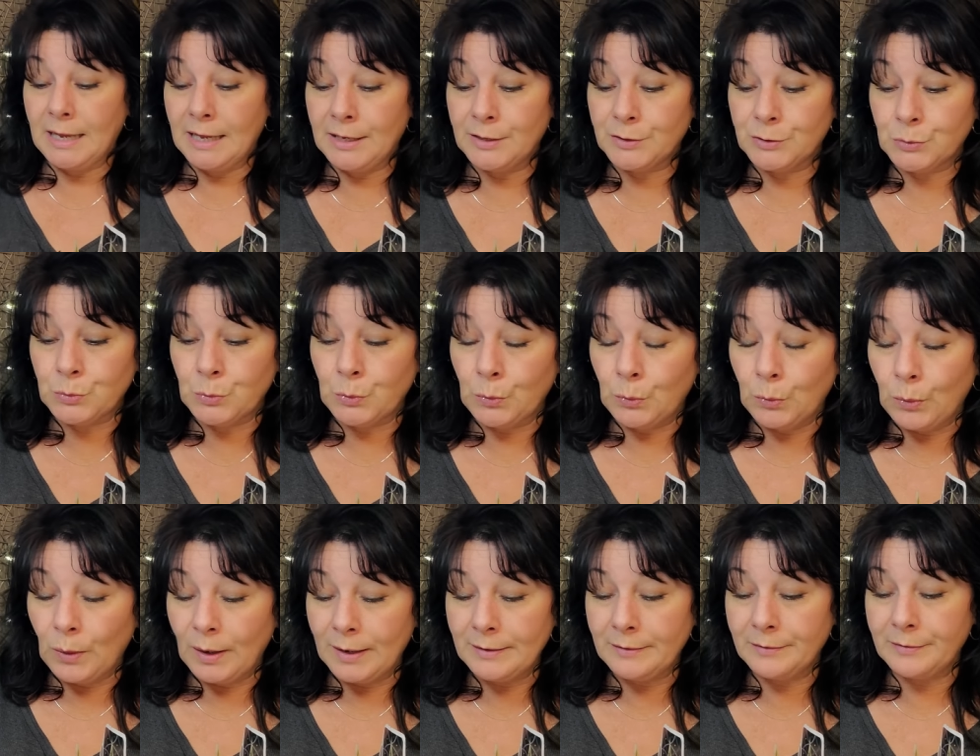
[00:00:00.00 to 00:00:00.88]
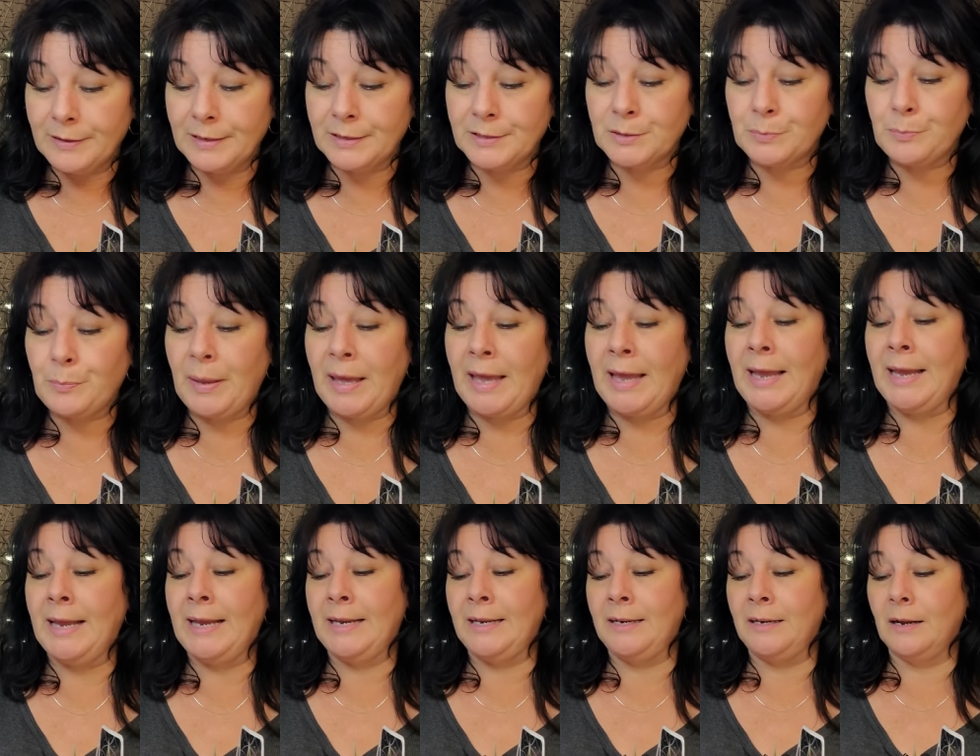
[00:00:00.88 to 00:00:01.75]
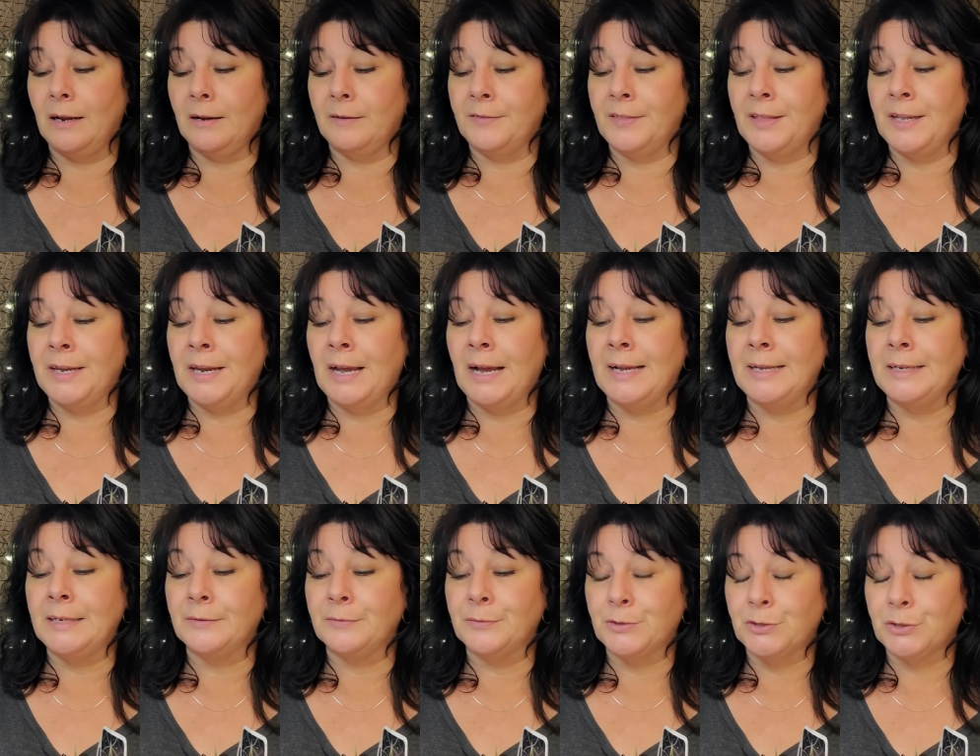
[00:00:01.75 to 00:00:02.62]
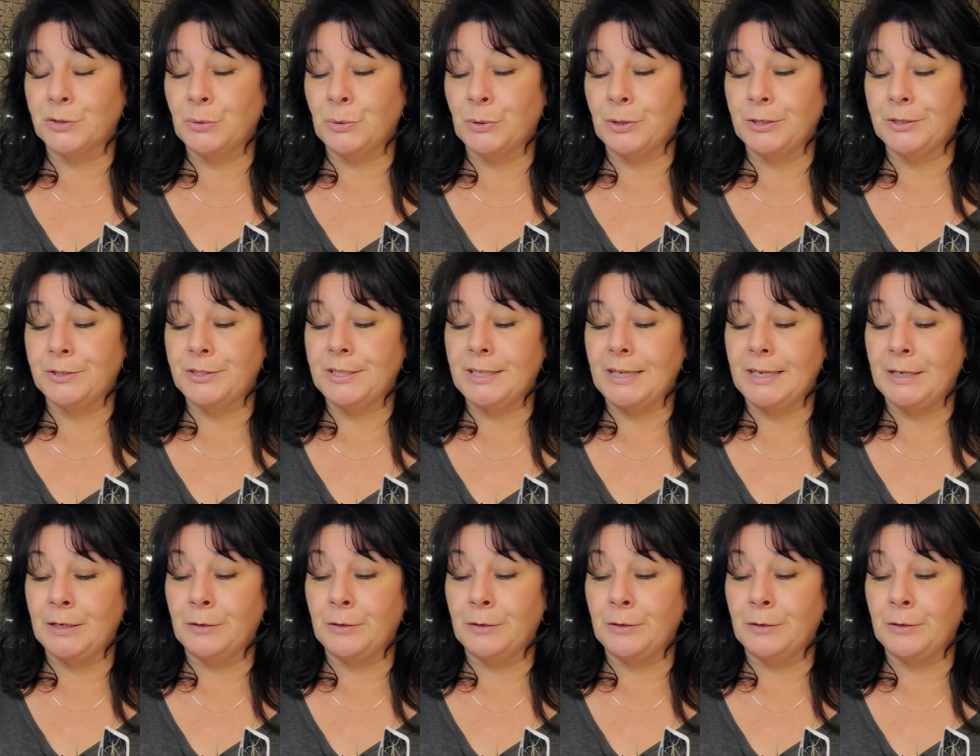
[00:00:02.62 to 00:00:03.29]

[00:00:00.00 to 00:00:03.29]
is what this pain of the nine of swords